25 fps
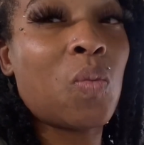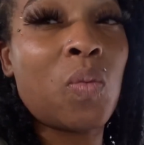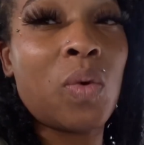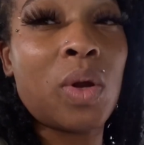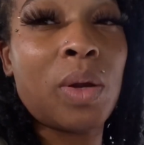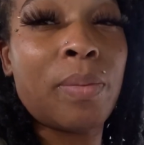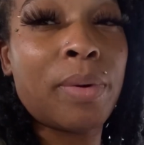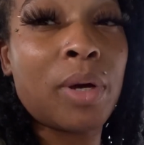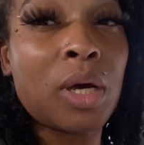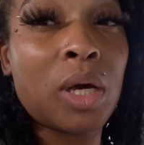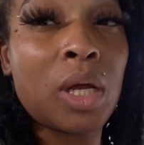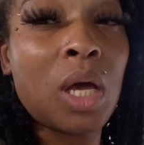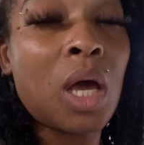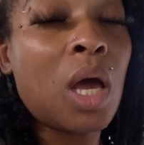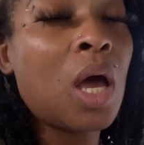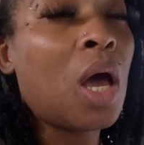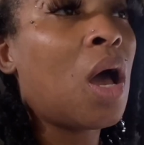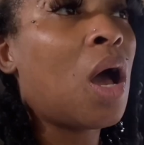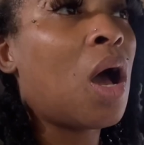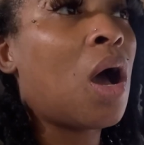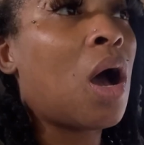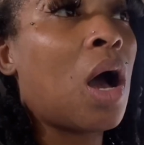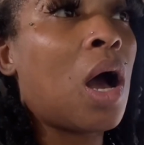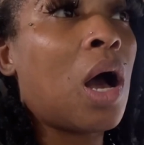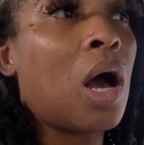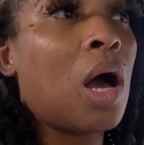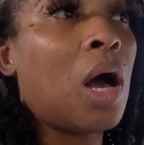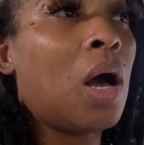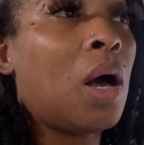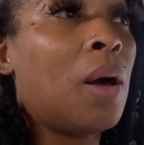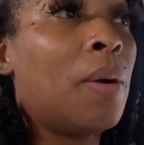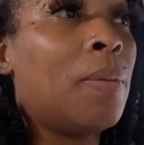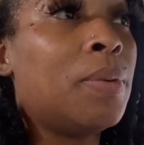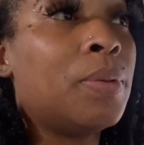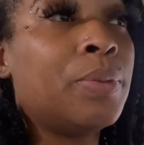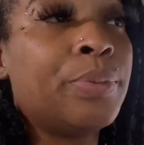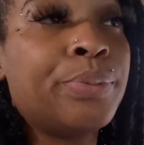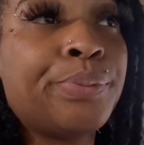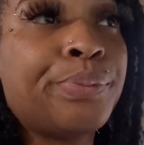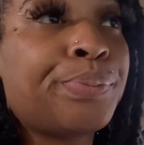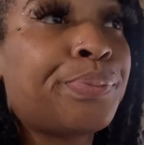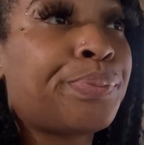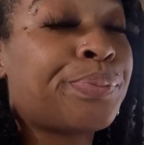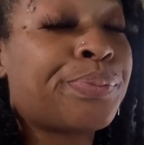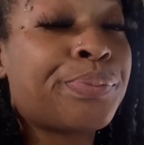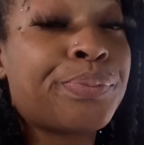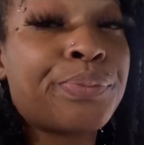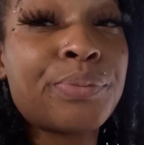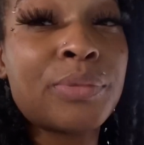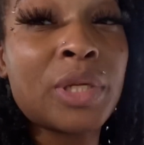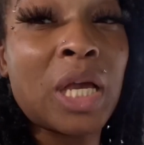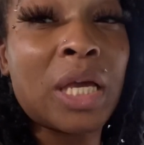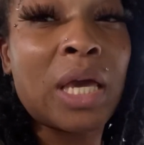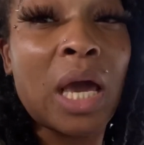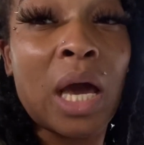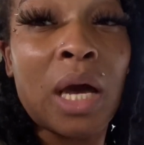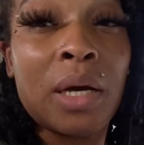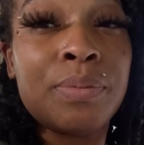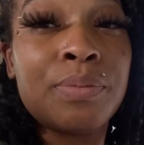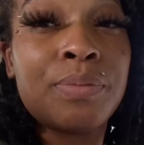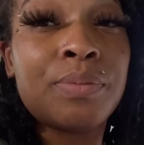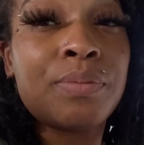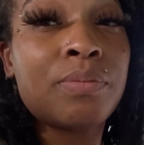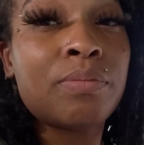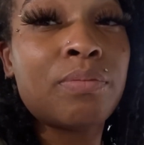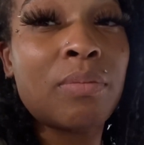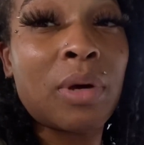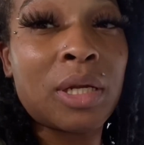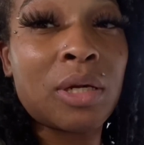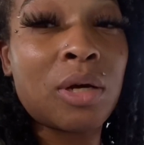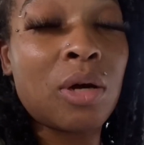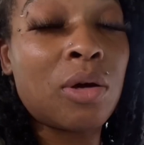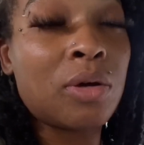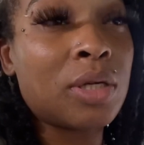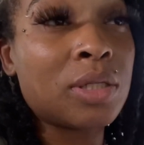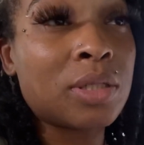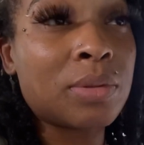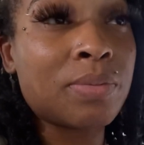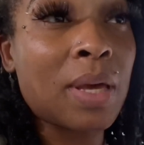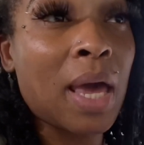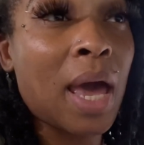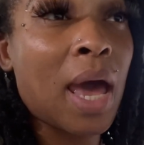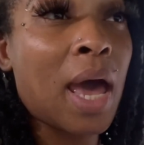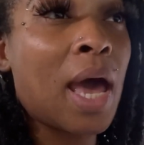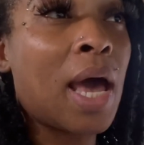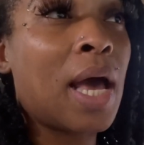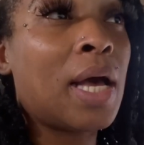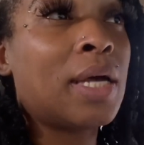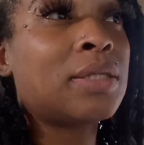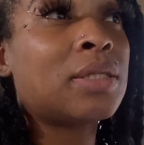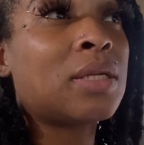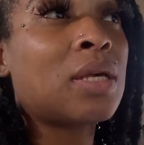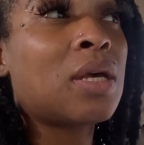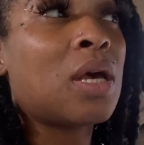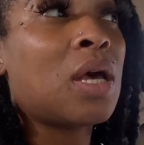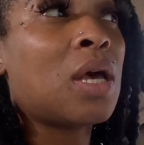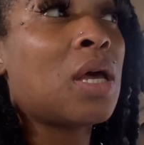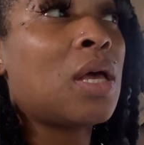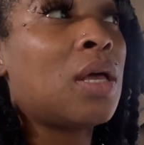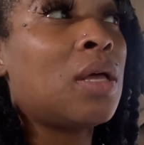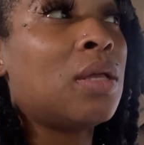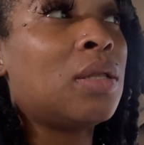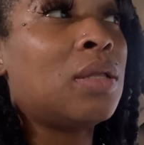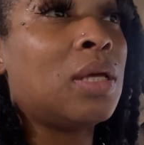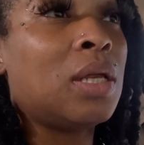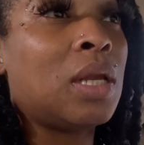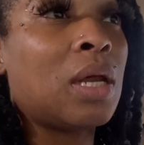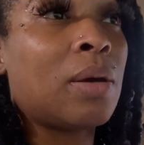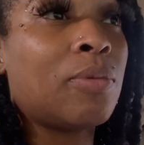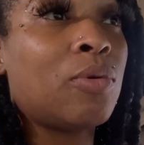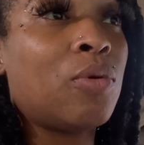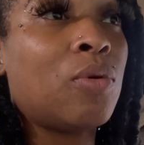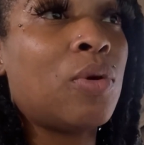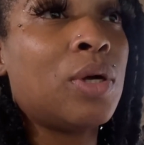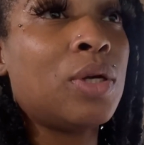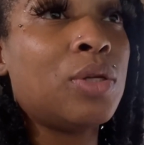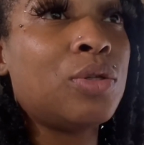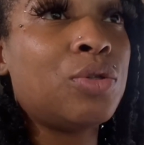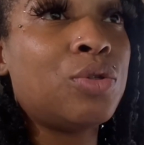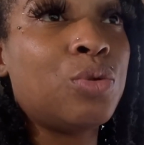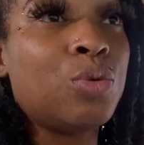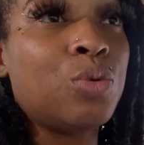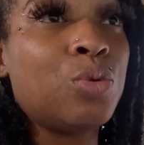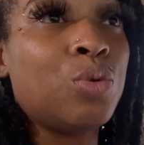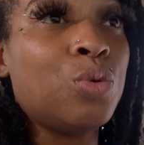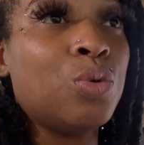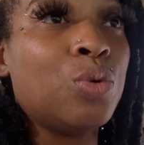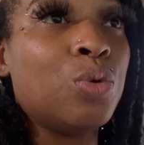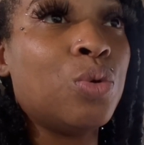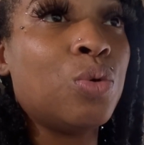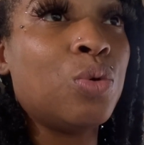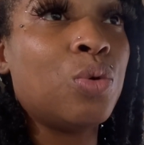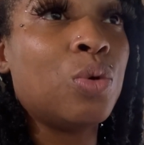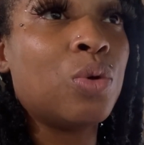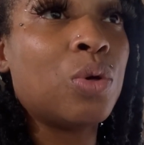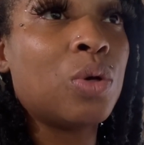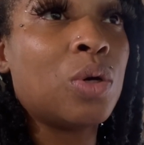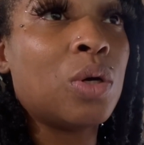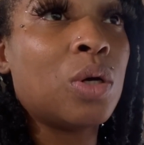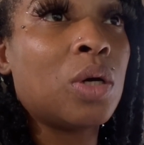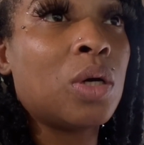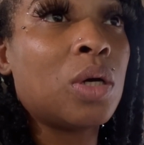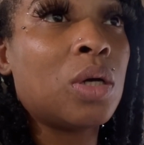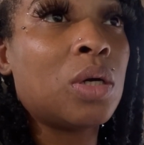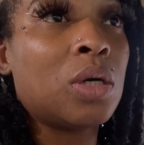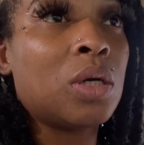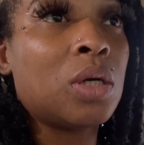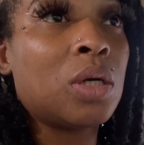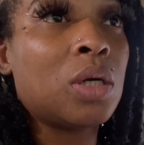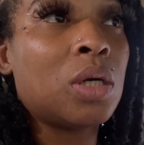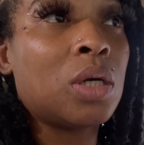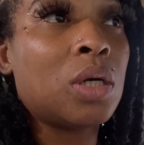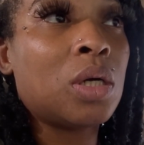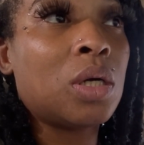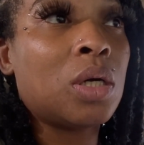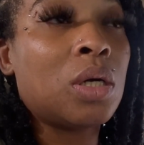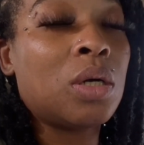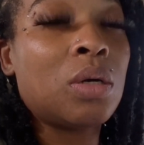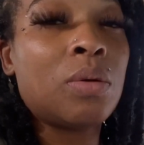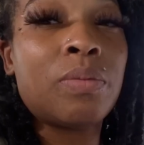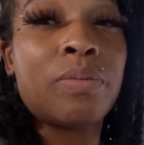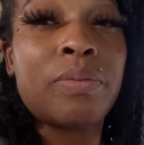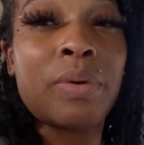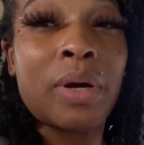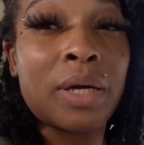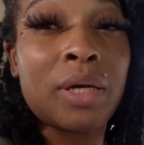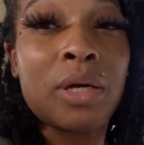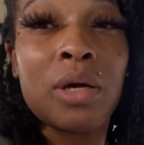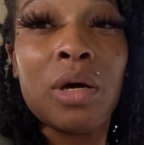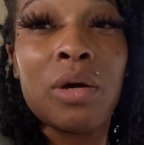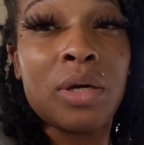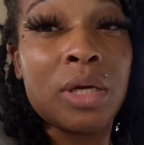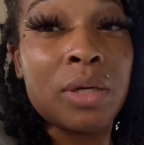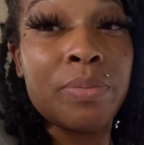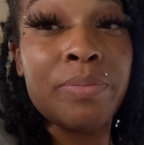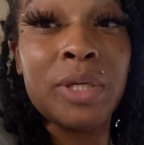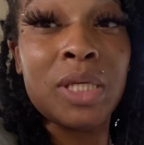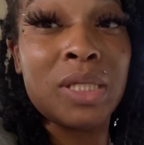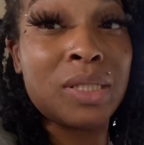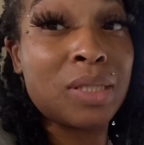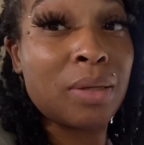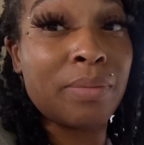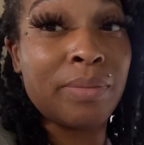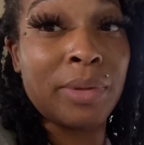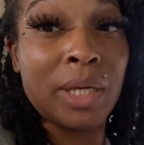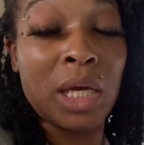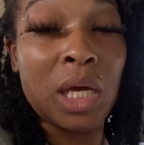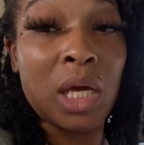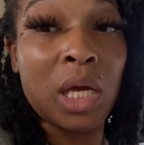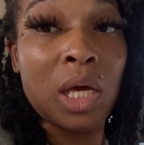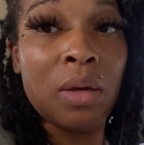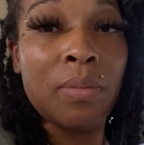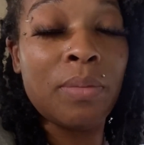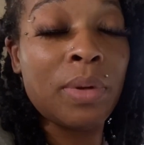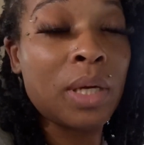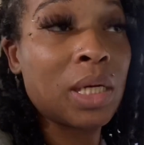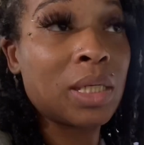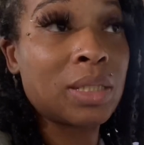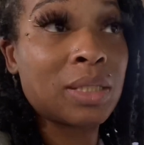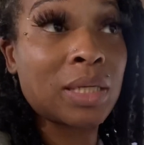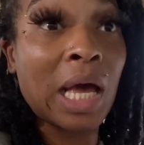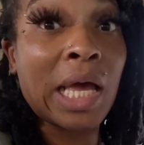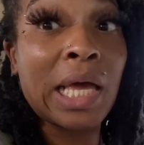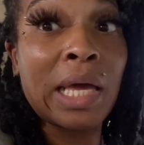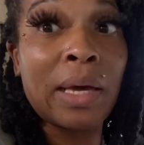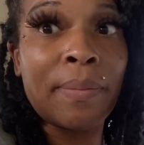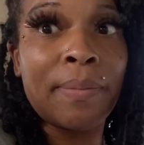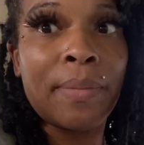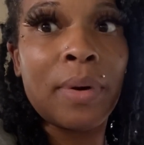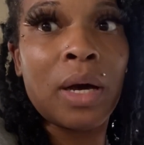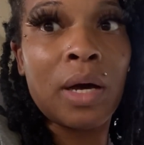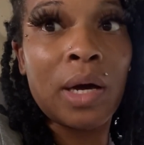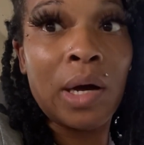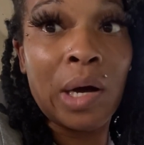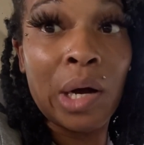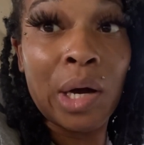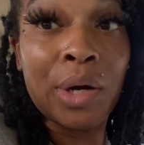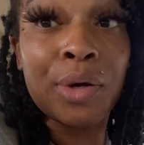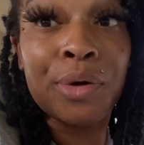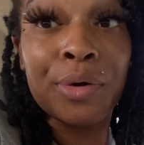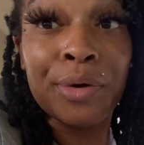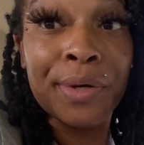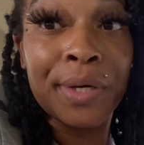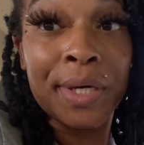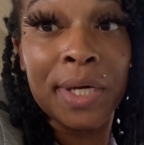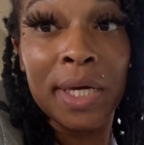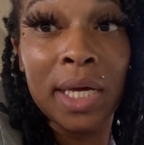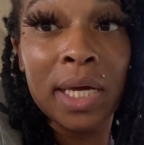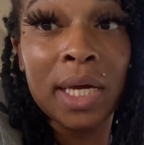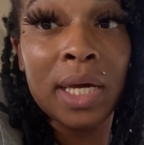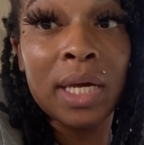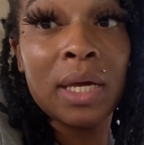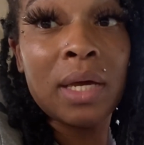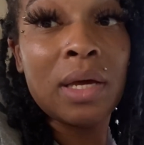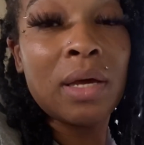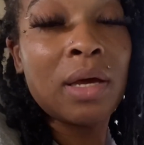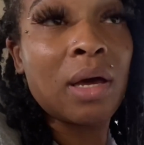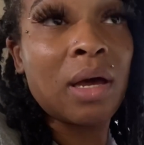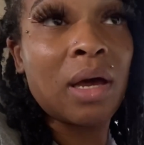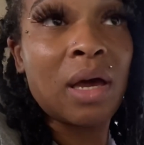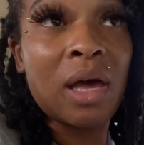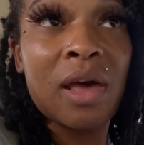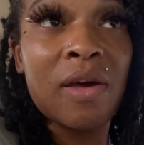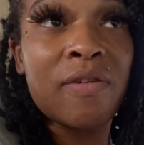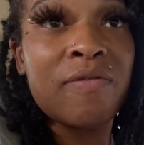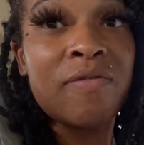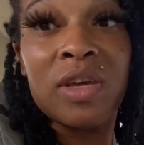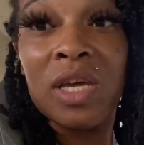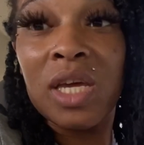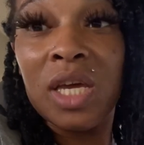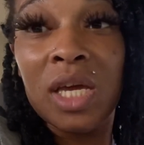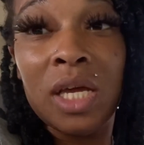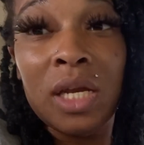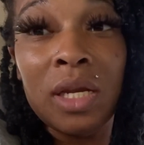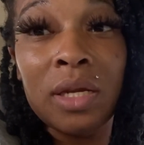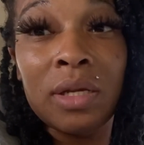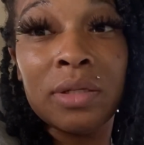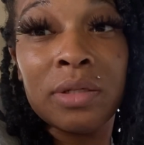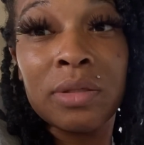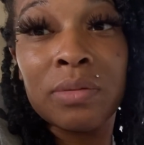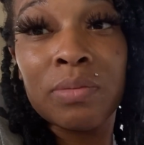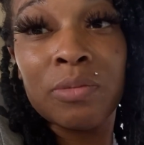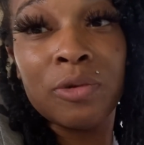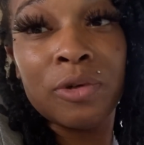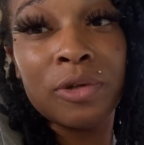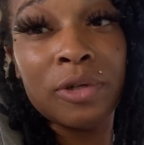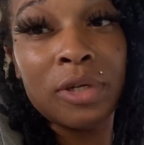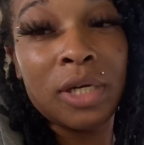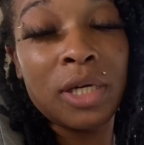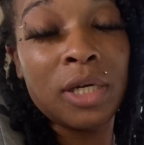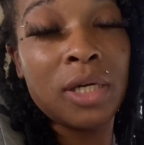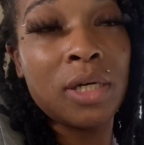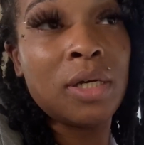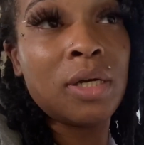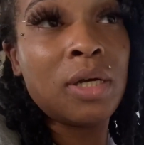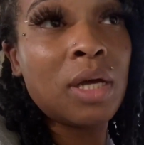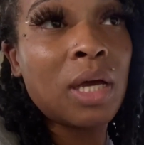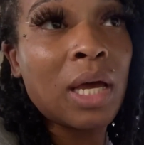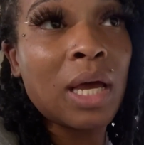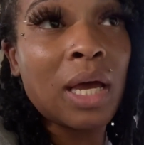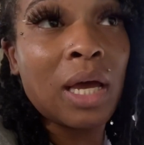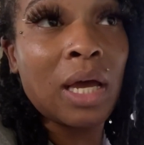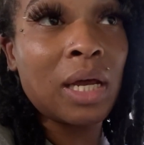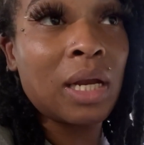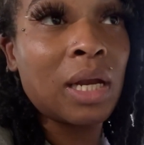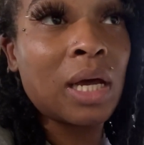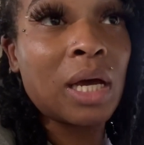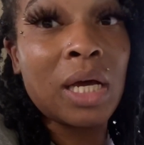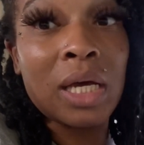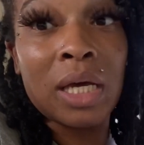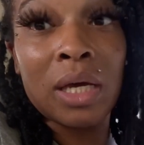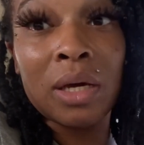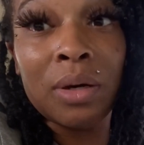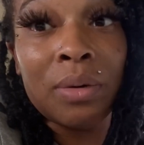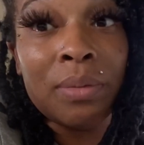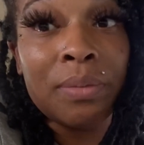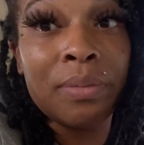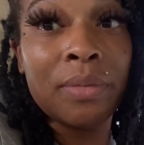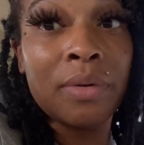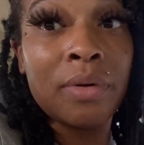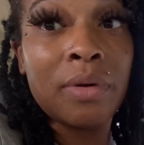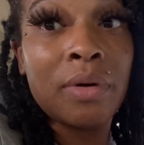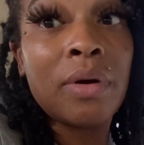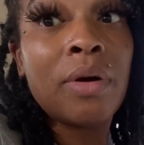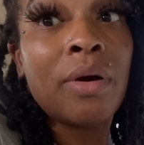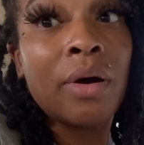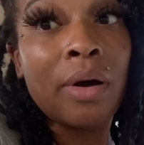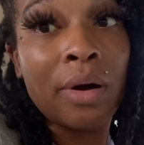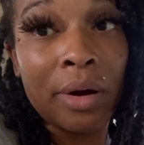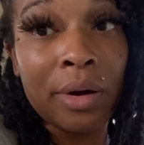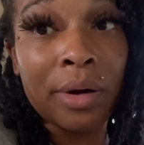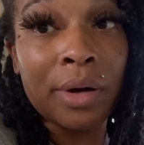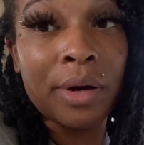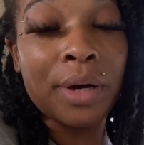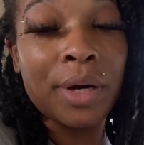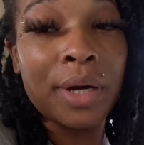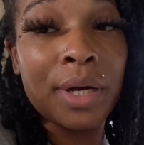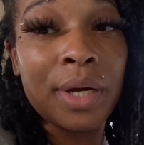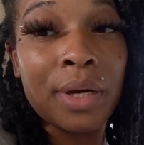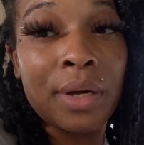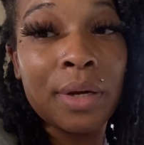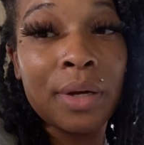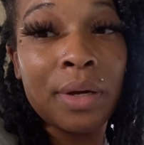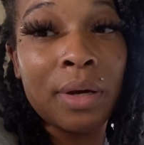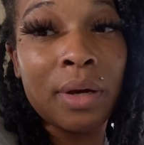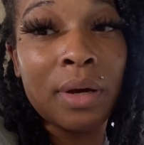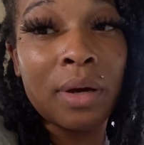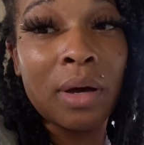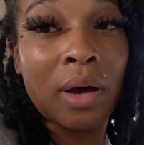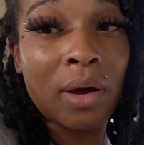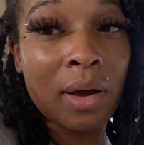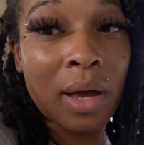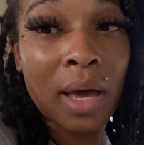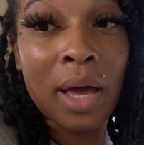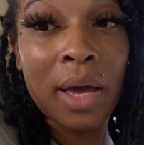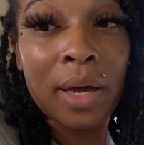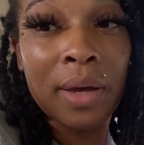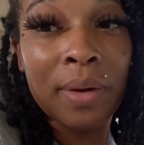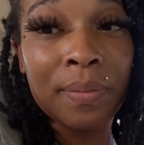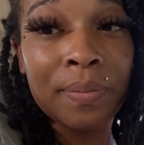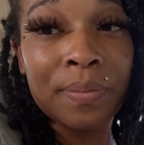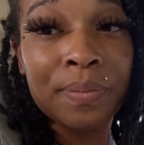whatever, yeah, about to go get some gas, then I'm going to probably go get me something to eat because I am hungry. I haven't eaten this morning and I am hungry. Okay,